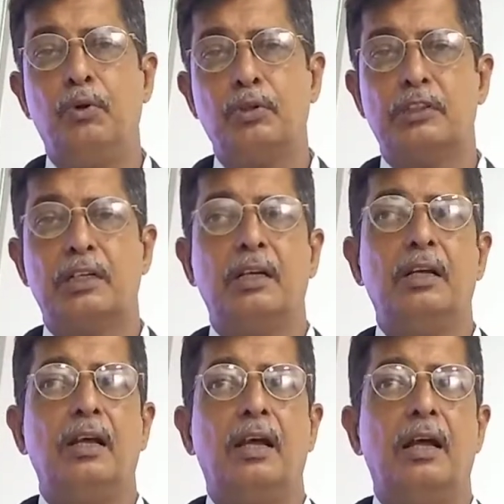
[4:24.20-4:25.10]
but it
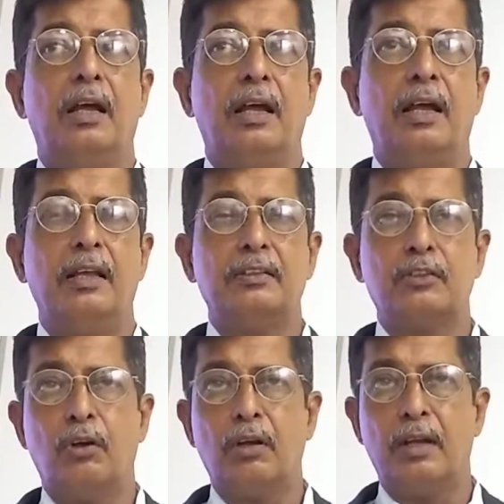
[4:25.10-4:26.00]
is not
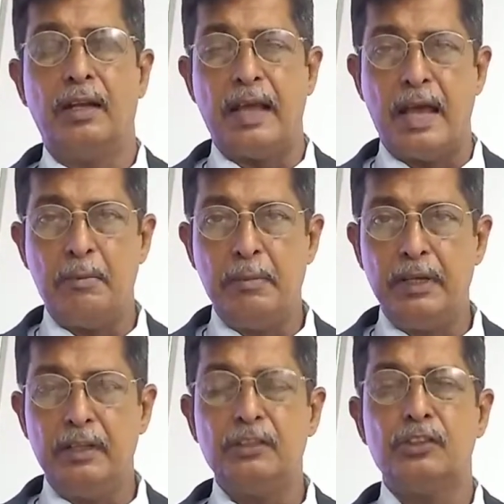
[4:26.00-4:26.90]
completely
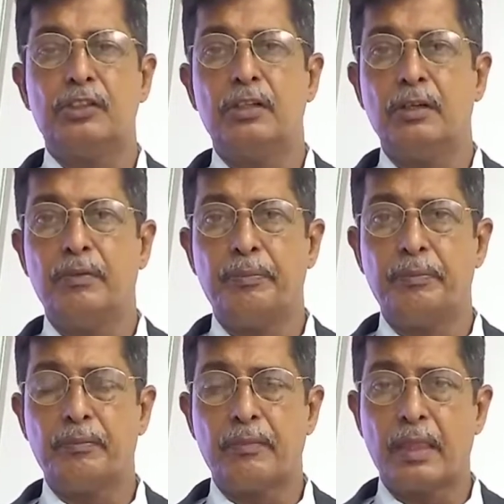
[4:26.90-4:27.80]
broken,
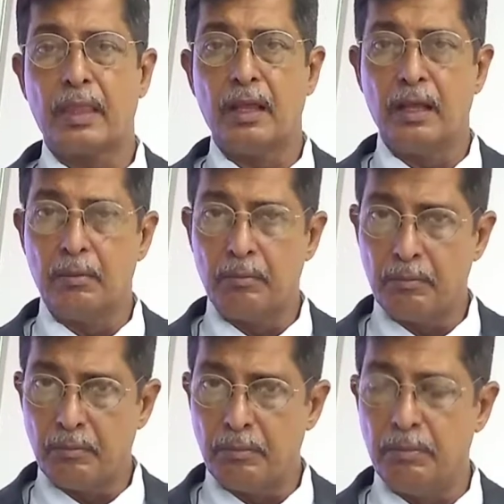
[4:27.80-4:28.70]
what
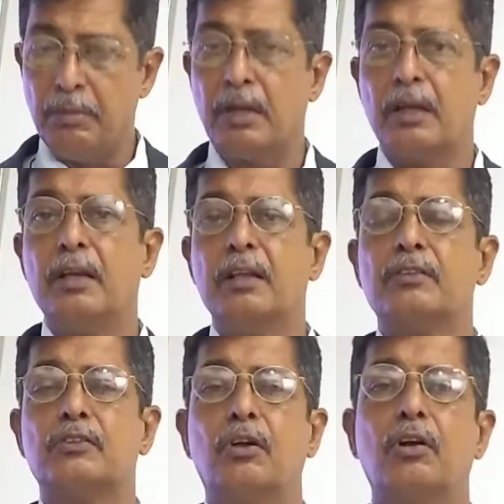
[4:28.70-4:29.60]
happens is
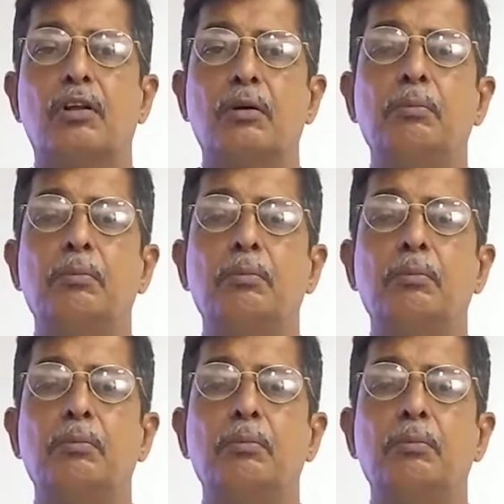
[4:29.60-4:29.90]
that